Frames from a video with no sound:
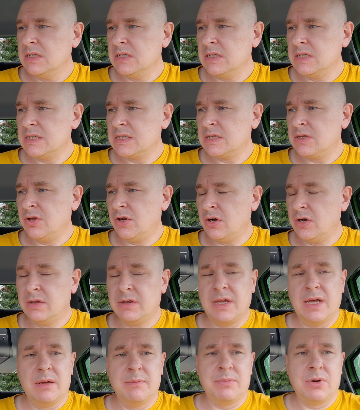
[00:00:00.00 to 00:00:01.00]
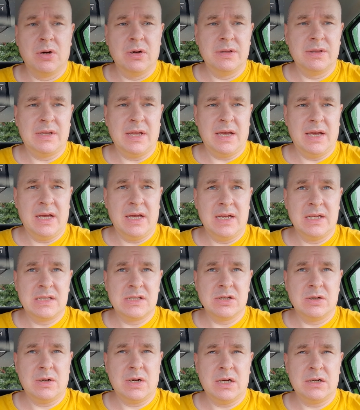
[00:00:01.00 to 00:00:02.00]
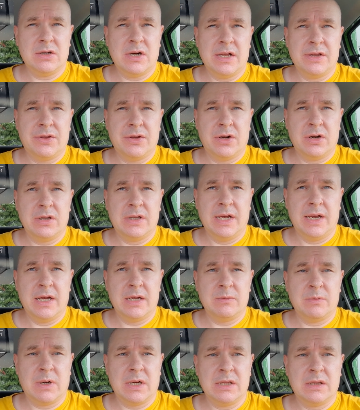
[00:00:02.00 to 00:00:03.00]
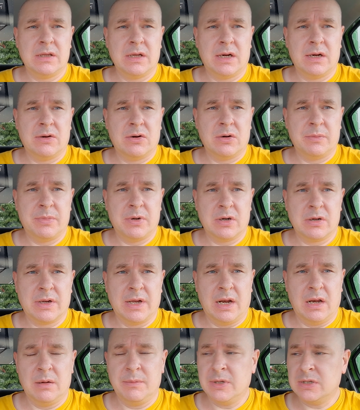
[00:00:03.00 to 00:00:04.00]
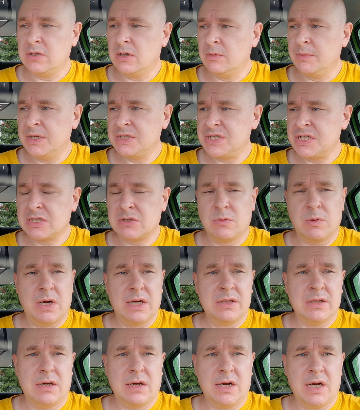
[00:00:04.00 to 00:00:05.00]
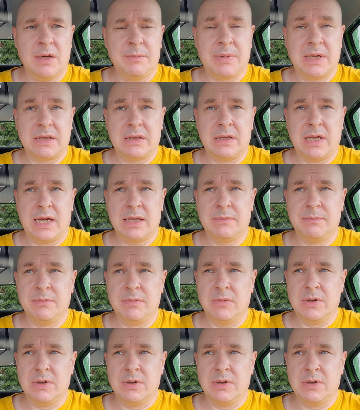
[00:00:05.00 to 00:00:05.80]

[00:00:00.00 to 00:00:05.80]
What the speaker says: is 13.8, so 138 watt-hour per kilometer, which is quite high, but that